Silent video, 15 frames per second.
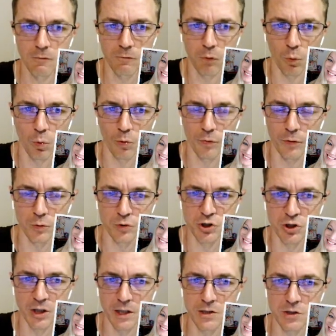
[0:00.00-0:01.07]
for those
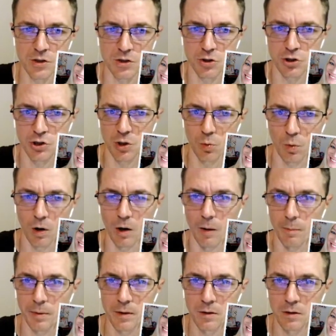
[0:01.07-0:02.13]
chains to show up.